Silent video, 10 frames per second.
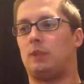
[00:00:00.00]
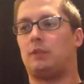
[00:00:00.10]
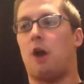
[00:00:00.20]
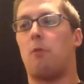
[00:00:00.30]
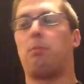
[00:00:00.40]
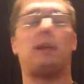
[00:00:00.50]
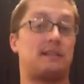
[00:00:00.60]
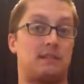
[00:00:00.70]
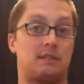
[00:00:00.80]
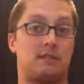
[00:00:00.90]
Donald
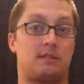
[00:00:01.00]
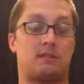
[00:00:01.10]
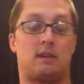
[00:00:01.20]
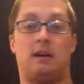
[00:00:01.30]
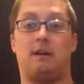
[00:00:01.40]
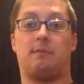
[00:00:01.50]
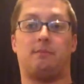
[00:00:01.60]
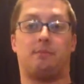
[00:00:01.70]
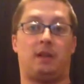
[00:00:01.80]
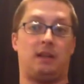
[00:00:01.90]
Pleasance,
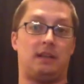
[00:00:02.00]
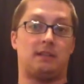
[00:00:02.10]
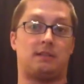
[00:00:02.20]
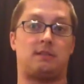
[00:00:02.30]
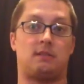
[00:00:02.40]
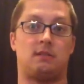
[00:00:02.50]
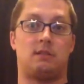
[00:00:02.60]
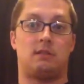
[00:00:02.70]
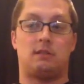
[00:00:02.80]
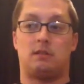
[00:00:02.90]
he is
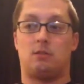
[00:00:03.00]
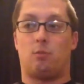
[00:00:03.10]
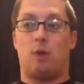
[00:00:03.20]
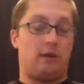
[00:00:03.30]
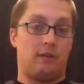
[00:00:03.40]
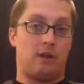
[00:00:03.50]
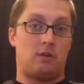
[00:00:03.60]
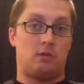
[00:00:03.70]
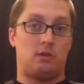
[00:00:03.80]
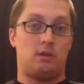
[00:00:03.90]
well
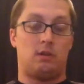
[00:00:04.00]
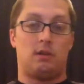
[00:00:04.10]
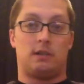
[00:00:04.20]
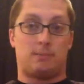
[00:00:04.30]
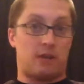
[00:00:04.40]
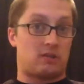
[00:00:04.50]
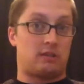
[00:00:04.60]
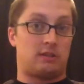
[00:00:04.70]
known, especially